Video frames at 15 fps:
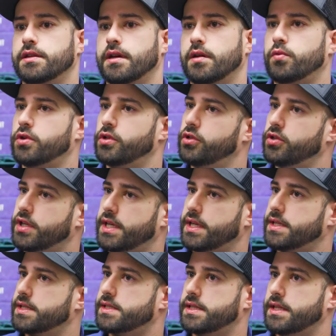we're looking
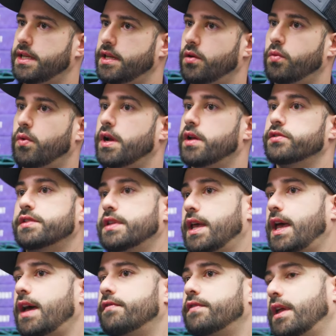to see what else they
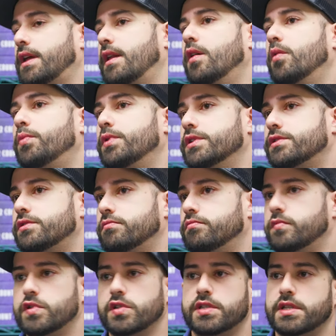have that could help us
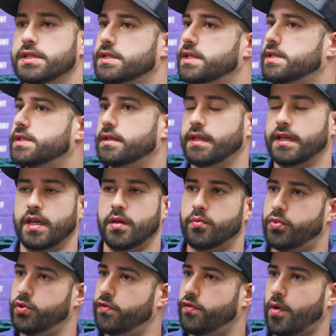just consistently
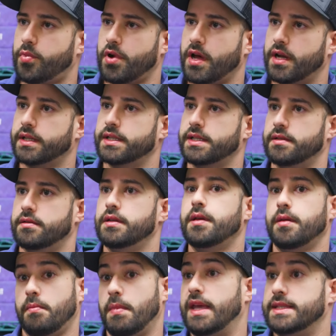improve our product and
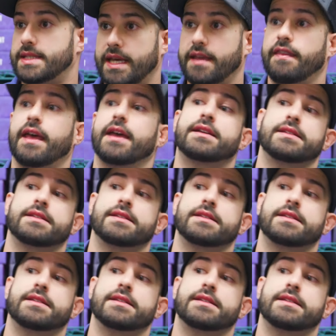maintain that